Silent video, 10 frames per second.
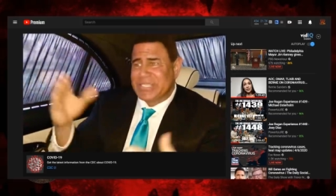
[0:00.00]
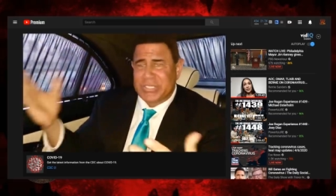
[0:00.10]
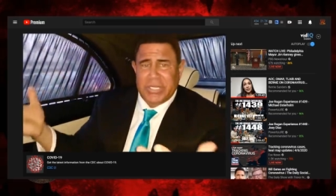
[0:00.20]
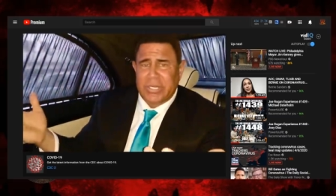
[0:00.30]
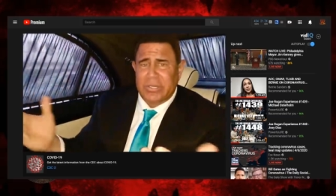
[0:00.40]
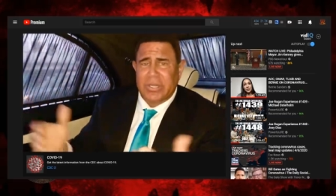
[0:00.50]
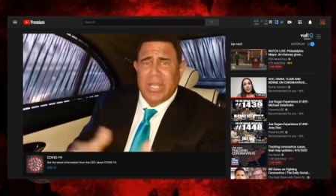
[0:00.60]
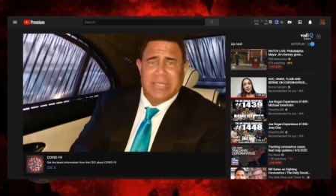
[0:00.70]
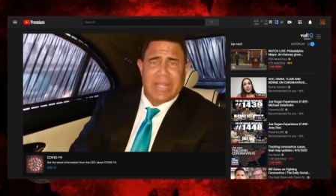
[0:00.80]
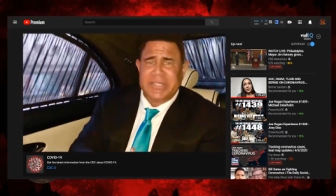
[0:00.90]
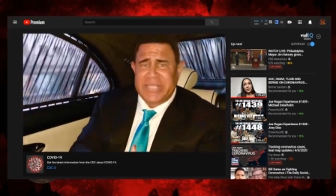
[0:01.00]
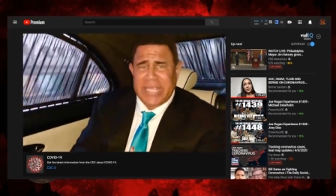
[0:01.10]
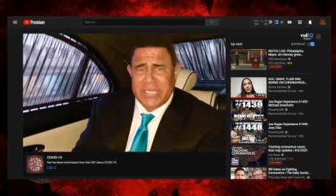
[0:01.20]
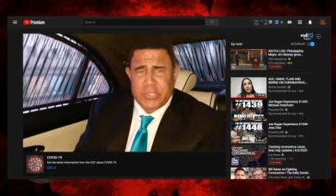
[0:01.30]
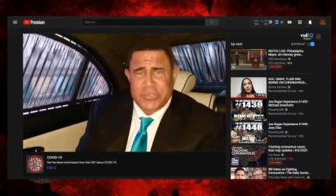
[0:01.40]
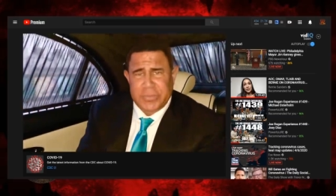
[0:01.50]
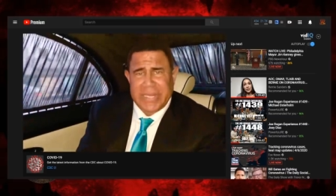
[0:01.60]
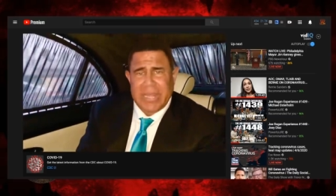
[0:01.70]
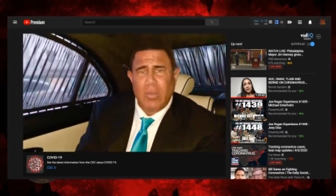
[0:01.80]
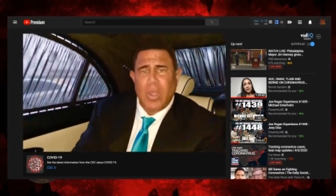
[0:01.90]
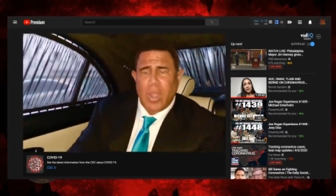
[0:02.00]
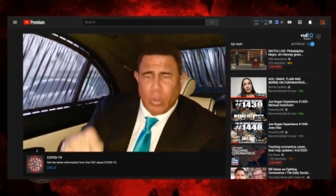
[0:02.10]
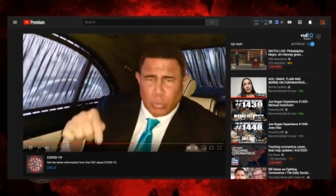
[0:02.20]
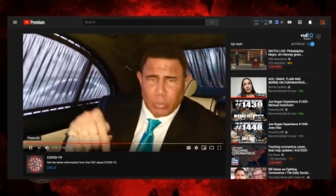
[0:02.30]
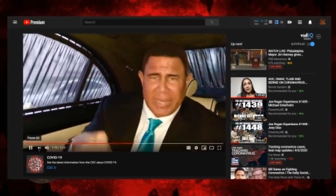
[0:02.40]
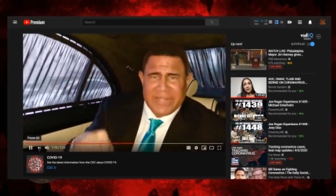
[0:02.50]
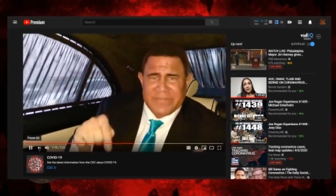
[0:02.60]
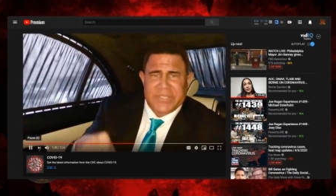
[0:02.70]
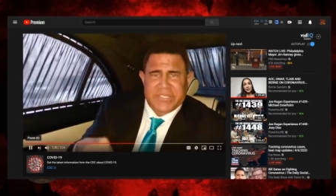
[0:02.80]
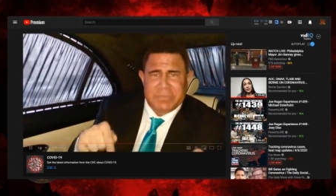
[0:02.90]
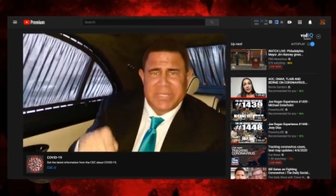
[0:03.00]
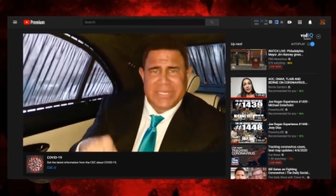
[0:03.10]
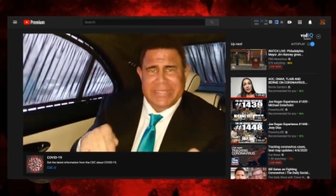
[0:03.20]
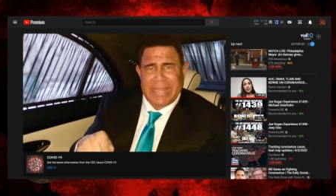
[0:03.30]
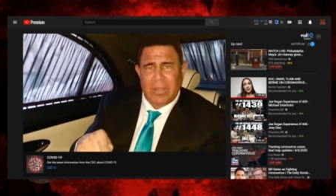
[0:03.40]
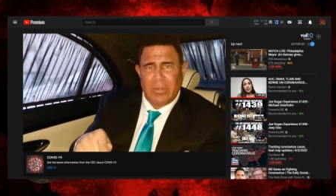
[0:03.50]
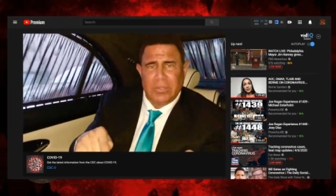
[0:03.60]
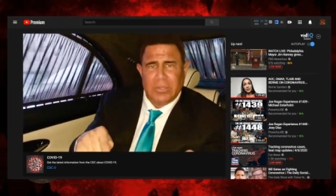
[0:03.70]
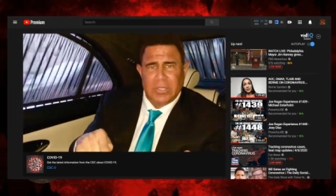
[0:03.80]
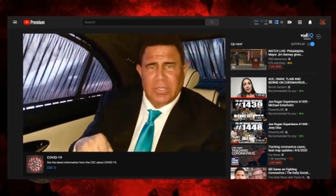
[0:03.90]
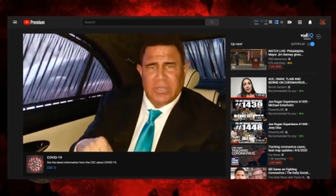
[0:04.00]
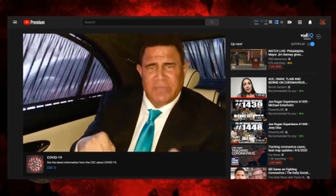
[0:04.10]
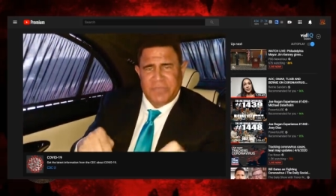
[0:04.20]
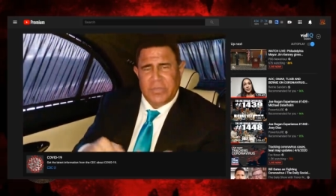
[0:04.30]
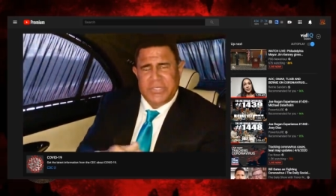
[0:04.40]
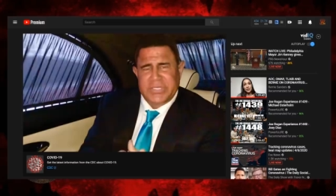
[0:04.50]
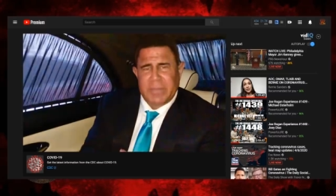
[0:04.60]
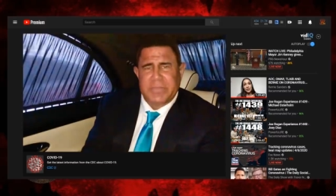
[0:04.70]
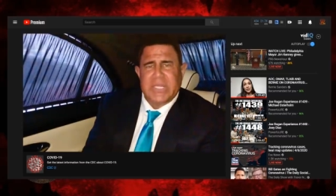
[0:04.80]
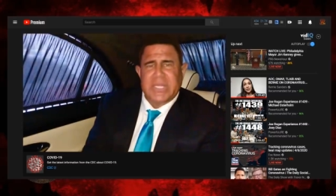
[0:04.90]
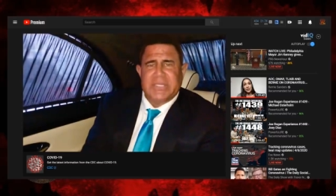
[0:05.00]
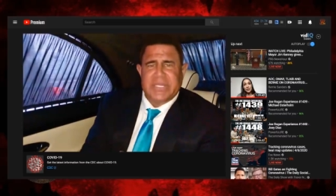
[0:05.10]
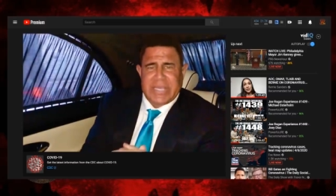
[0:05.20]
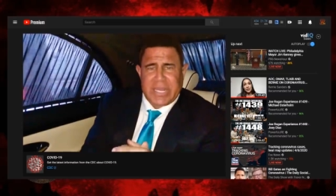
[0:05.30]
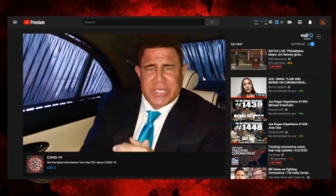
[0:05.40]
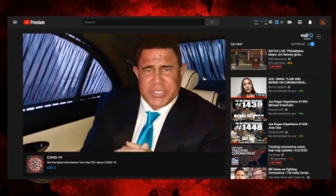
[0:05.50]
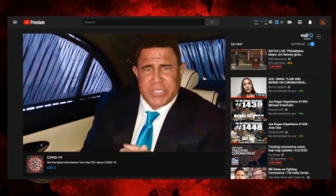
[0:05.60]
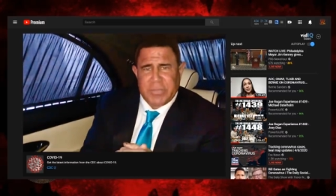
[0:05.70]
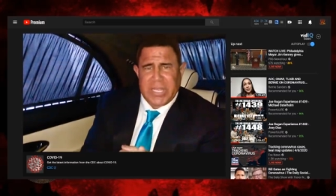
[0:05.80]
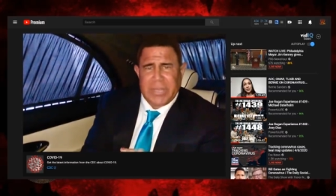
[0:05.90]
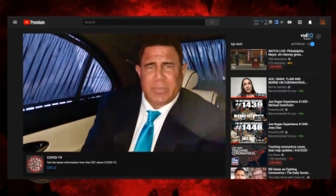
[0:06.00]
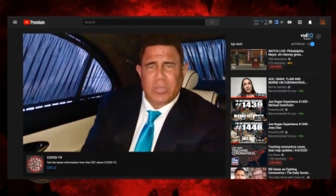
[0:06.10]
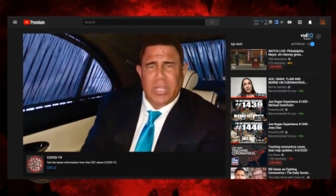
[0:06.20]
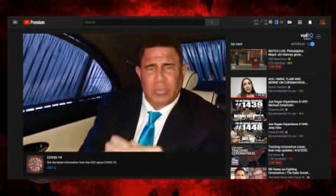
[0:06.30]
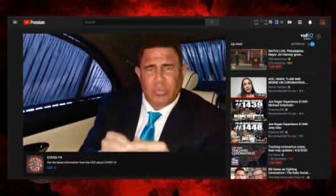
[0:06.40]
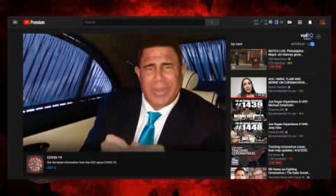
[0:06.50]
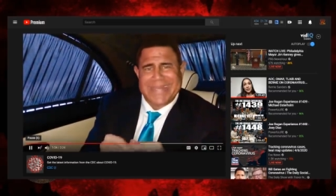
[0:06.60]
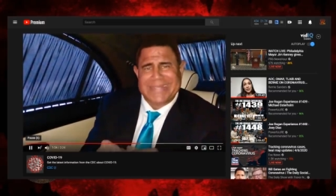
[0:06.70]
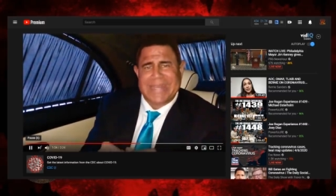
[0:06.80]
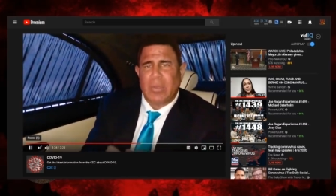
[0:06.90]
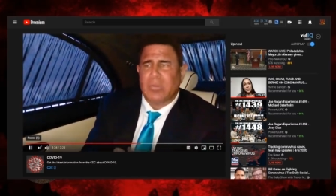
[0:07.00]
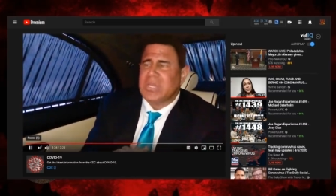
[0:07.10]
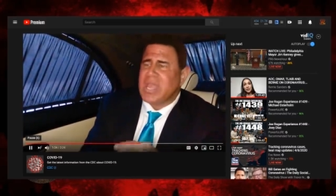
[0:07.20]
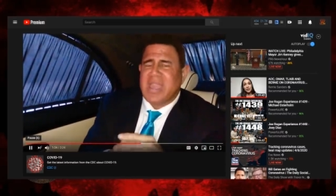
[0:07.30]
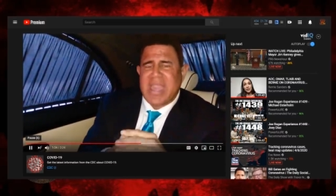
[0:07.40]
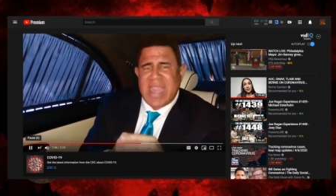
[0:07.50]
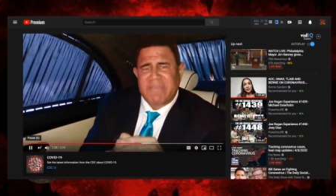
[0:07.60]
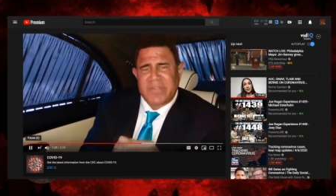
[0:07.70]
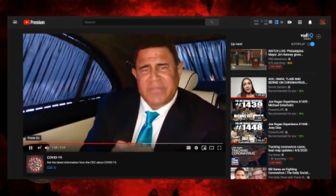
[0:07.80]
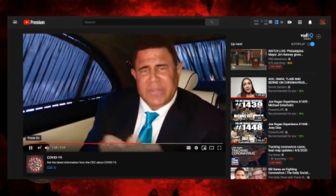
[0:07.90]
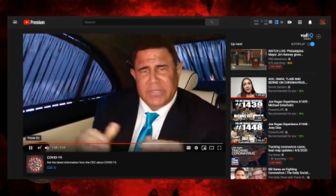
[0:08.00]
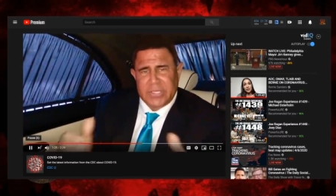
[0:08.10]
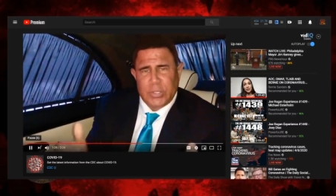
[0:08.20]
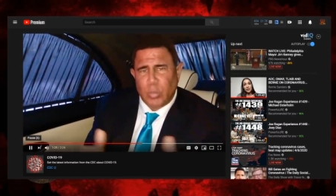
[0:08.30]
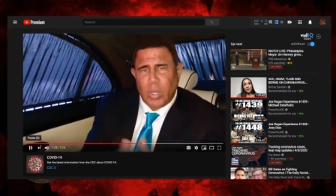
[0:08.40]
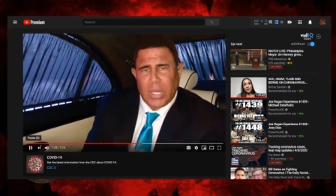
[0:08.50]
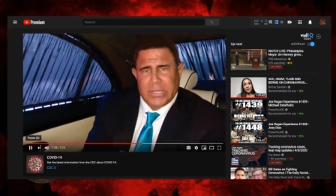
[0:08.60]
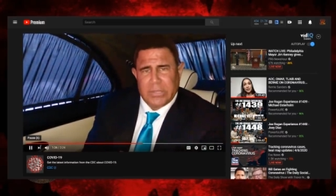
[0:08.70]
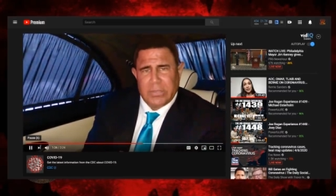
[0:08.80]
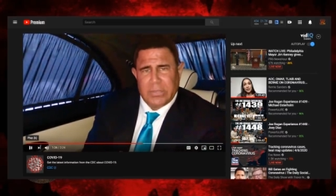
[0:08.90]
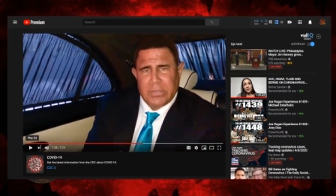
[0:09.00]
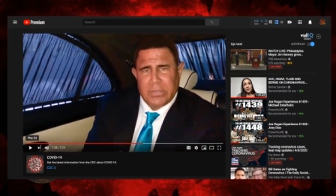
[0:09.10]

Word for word: next year, not 10 years from now. Yeah. Right I'm sold. minute now. Okay, good. The first step Tell me. Take out a sheet of paper and write down everything that you want.